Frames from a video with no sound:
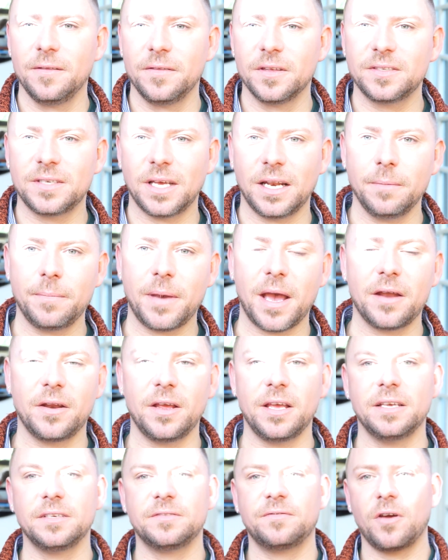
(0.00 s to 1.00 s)
The setting
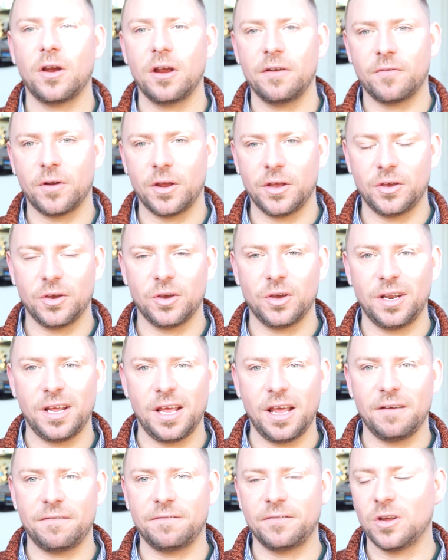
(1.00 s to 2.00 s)
powder is very, very
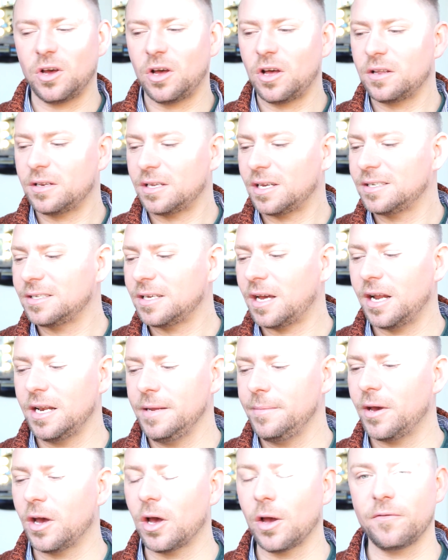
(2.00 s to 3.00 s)
good, if not a
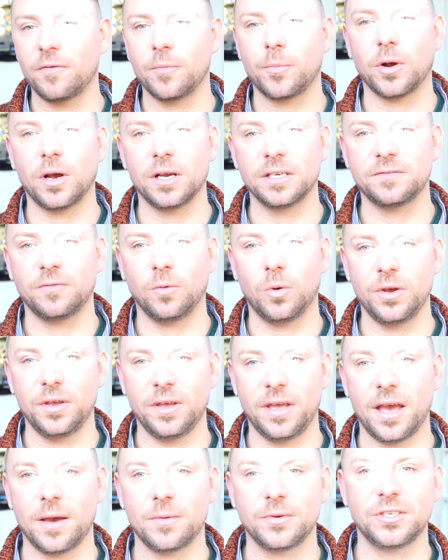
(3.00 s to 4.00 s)
tiny bit overpriced for what
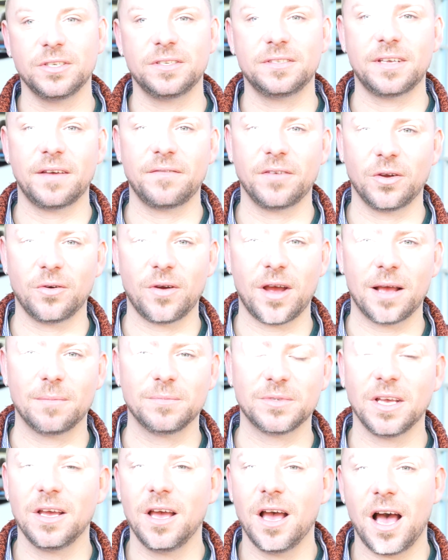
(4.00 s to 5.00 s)
you get, which is 7
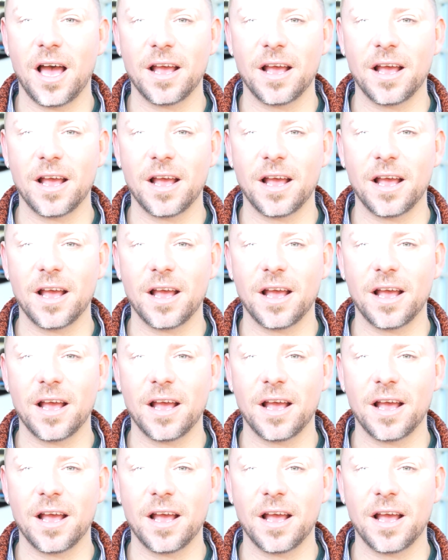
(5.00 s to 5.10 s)
grams.